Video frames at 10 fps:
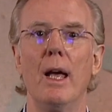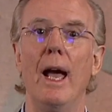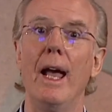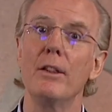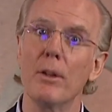
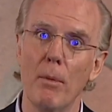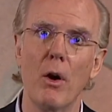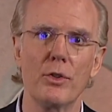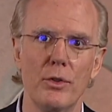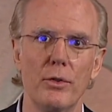and the
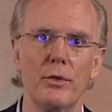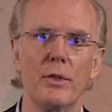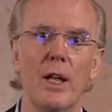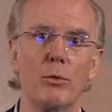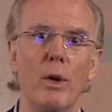margins
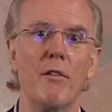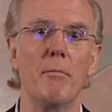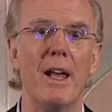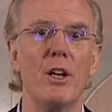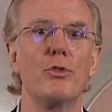that we have
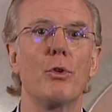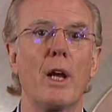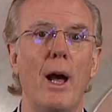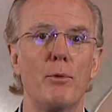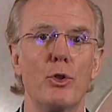managed to
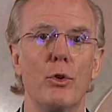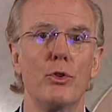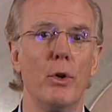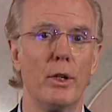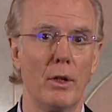capture
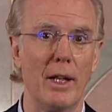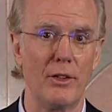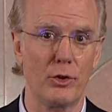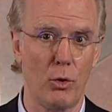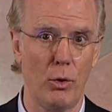during the
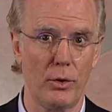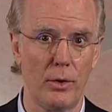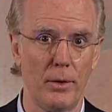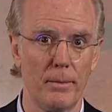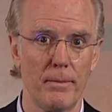last quarter.
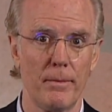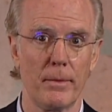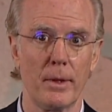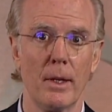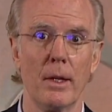
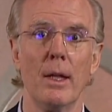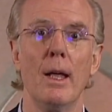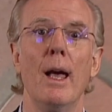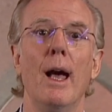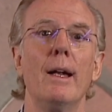
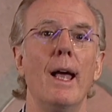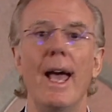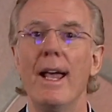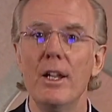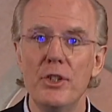And
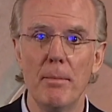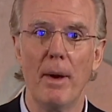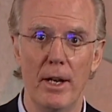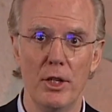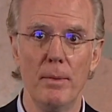energy
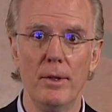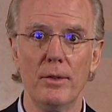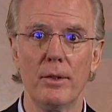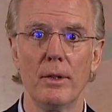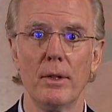
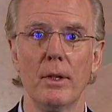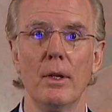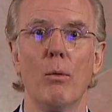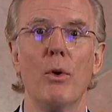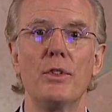management
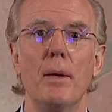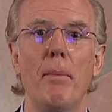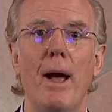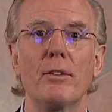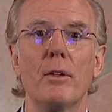was
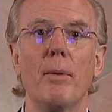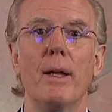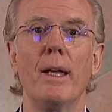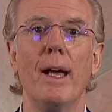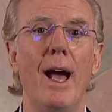impacted by
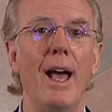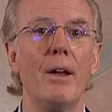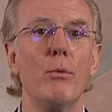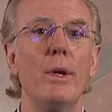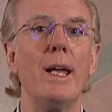the high
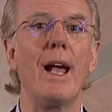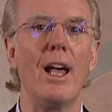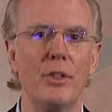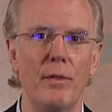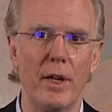
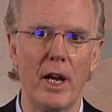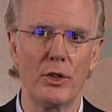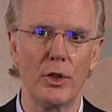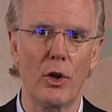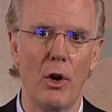
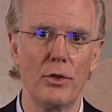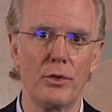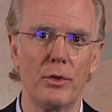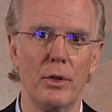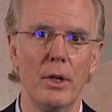regasification
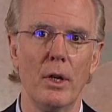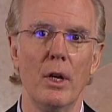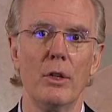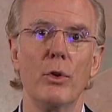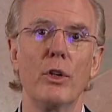costs
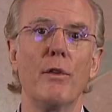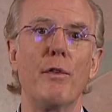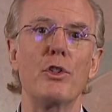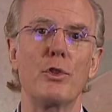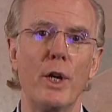during the
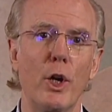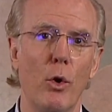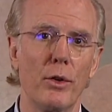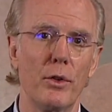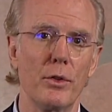first 3
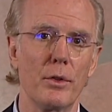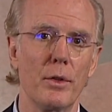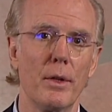quarters